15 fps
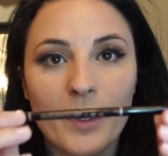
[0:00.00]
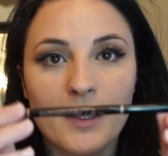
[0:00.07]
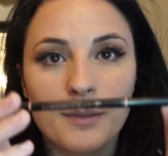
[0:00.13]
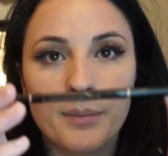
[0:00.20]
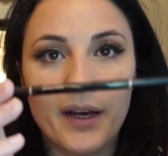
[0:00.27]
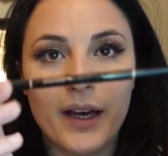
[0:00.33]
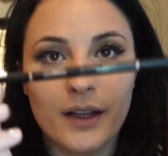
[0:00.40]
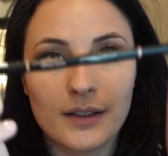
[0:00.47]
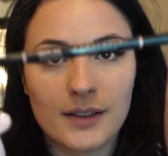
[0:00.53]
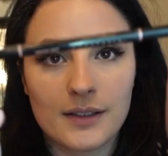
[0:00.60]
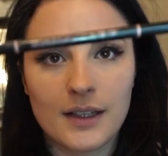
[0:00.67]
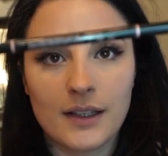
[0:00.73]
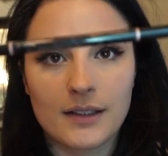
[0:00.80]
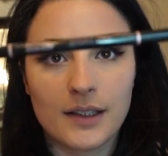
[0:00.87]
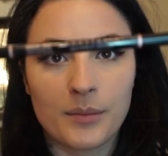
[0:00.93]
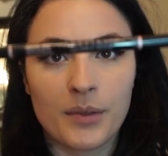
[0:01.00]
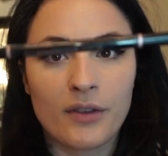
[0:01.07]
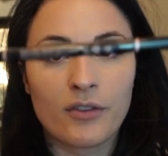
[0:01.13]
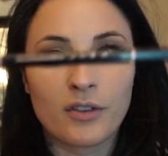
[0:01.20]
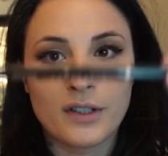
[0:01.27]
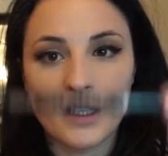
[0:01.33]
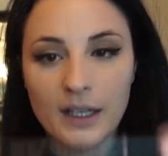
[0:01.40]
Wiz by Anastasia
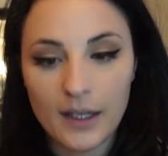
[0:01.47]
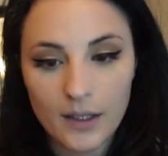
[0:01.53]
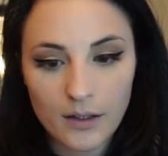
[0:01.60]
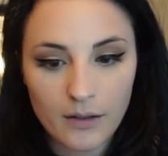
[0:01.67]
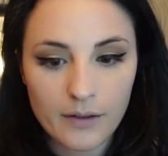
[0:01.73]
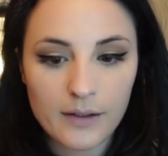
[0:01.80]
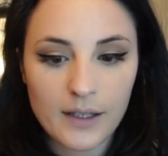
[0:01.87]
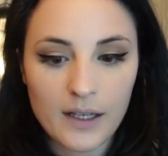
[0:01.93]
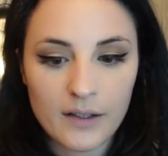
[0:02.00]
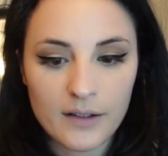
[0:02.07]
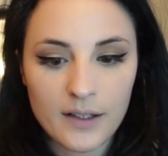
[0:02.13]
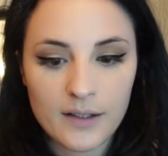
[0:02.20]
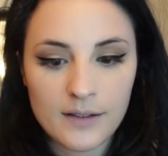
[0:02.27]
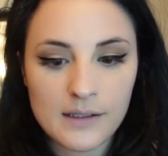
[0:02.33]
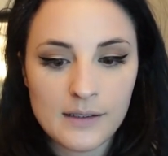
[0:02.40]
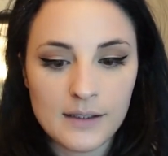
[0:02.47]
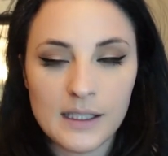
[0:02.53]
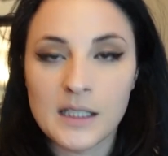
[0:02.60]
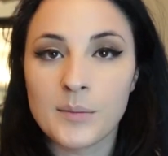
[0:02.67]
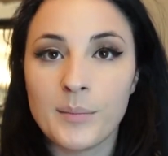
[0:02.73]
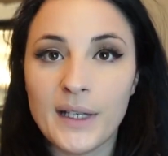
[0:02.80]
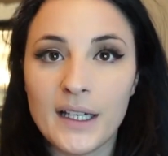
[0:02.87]
Beverly Hills, and this is
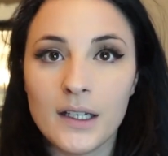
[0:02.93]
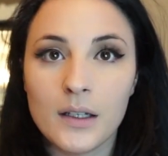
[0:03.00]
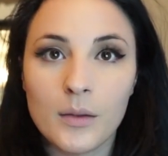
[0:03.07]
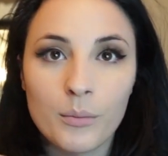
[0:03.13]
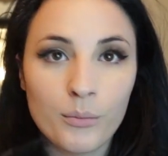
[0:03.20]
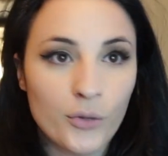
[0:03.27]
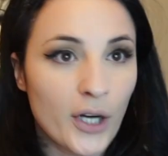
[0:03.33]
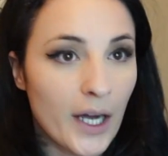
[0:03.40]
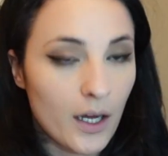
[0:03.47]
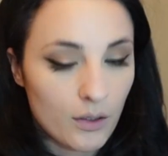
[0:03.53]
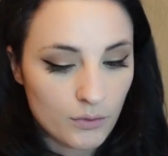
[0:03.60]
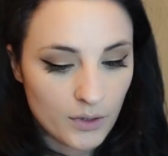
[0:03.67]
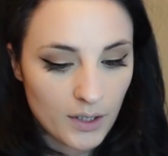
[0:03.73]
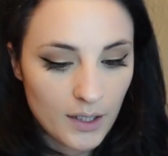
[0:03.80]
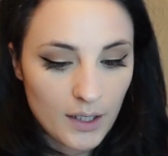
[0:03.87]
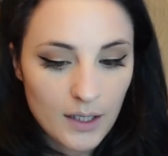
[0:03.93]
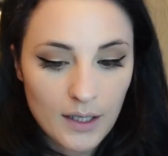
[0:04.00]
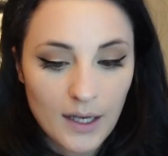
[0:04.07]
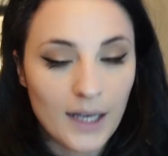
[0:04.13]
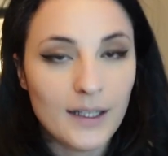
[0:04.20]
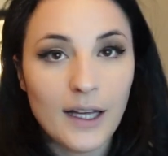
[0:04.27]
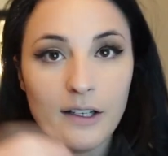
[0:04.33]
in medium brown.
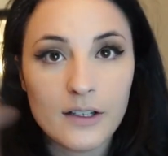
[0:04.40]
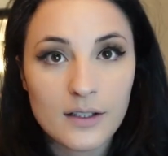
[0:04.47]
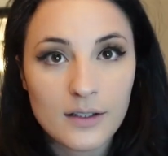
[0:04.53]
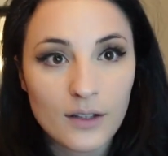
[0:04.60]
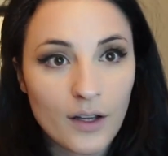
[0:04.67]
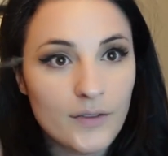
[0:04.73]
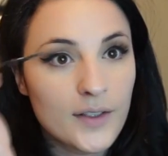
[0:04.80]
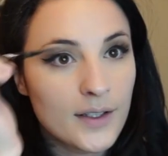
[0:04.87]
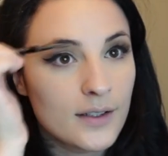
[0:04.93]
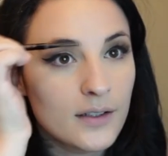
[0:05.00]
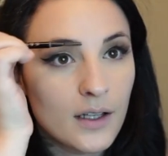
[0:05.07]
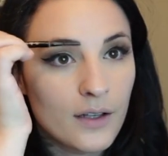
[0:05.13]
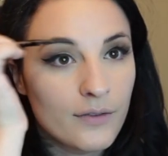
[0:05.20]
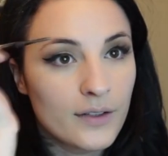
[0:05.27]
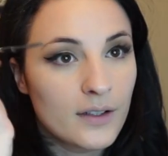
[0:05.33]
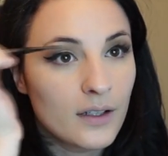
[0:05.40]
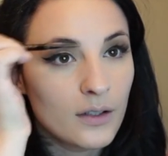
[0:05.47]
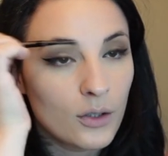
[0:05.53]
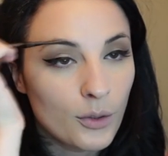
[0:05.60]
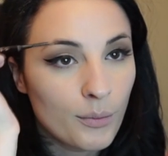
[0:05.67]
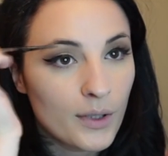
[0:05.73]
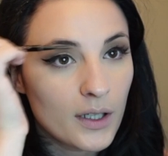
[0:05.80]
And I just love this stuff. It's a
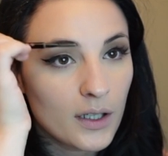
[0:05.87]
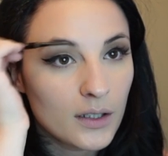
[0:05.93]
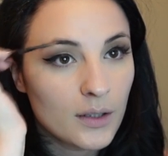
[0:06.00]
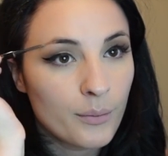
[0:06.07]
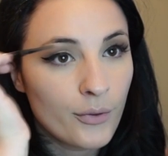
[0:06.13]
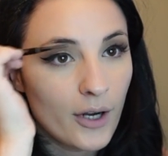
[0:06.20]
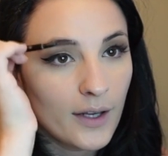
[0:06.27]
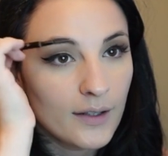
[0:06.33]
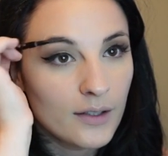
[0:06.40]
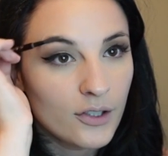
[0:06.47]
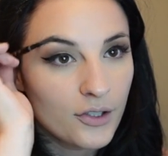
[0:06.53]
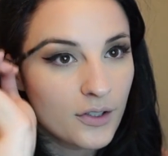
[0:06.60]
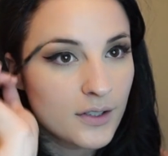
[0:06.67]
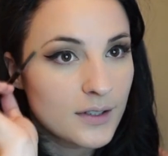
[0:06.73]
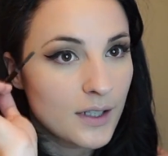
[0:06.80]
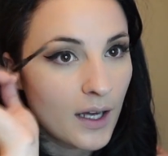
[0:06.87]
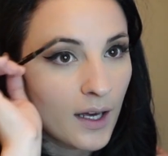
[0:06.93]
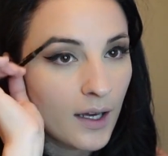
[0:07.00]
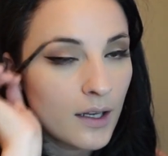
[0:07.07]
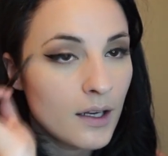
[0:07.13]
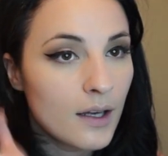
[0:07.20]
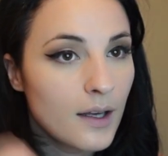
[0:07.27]
little bit on the pricier
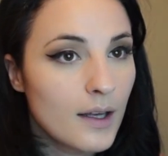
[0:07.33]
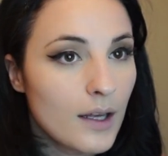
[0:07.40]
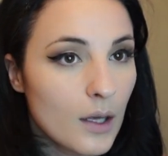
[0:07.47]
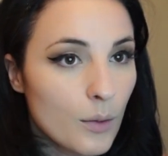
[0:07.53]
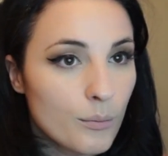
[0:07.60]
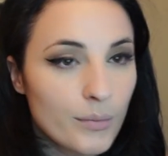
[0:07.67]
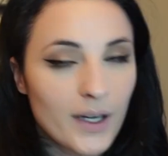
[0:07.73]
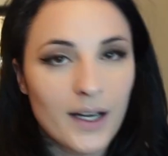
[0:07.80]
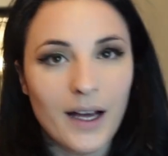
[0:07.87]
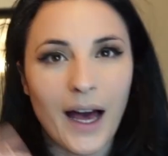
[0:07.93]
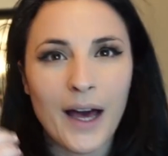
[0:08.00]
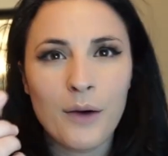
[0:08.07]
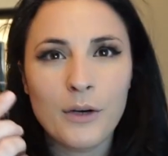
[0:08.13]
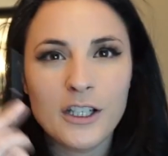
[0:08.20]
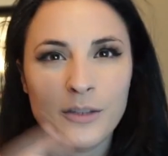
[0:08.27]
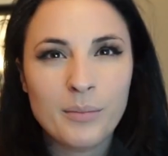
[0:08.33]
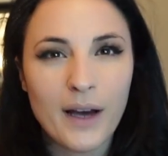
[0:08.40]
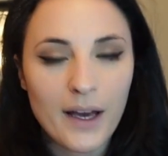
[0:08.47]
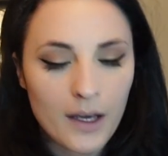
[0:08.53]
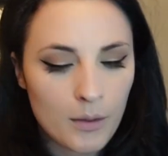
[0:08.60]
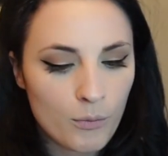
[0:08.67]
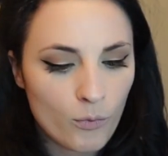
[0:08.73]
side, but I always
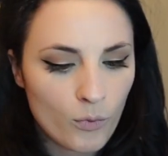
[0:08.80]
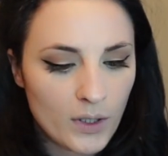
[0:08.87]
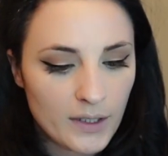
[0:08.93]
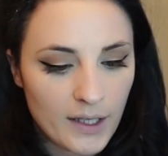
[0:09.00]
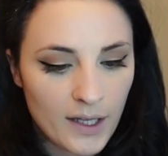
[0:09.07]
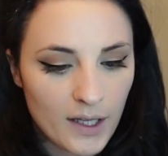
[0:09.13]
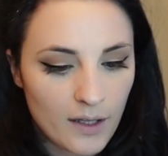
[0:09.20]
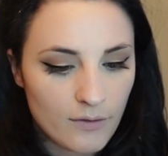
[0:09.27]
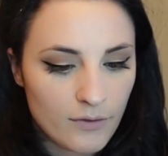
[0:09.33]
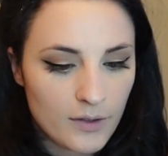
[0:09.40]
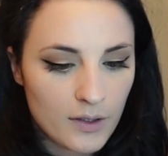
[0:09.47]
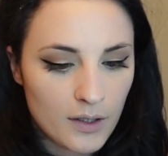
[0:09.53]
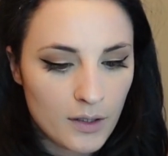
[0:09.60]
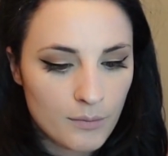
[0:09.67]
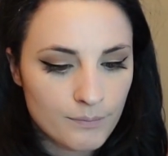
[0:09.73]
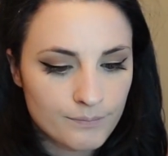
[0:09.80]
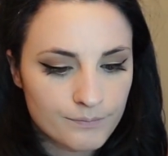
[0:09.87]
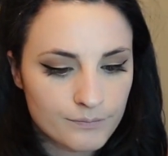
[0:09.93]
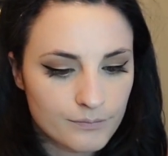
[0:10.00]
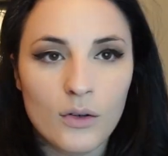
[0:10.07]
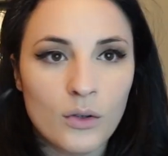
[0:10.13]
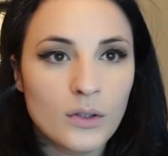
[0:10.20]
buy them when they have
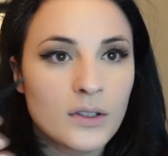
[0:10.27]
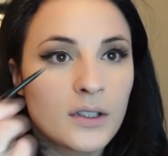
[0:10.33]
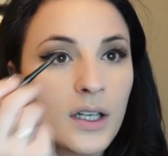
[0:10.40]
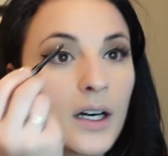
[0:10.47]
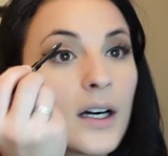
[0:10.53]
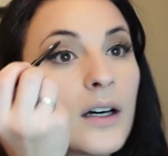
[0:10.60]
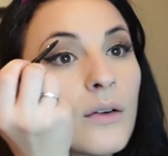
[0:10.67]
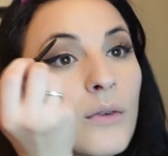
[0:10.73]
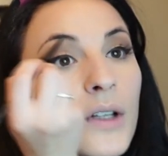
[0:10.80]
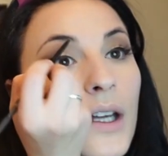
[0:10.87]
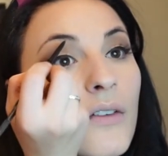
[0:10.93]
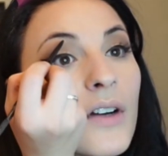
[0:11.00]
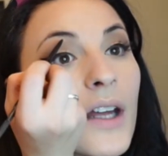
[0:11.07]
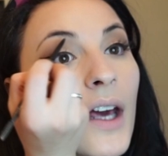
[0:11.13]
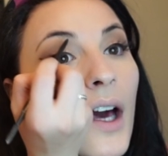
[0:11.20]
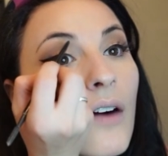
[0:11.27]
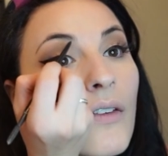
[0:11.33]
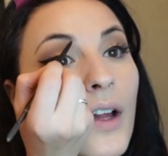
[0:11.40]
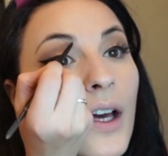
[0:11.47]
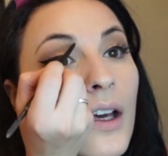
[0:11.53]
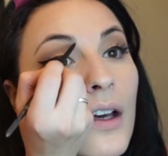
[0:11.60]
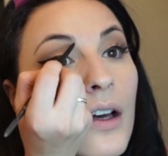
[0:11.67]
Ulta, whenever they have
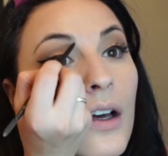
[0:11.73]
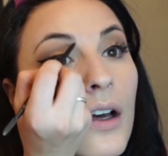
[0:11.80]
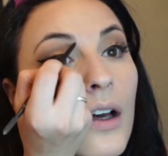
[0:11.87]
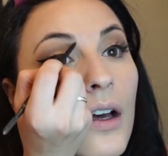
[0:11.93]
like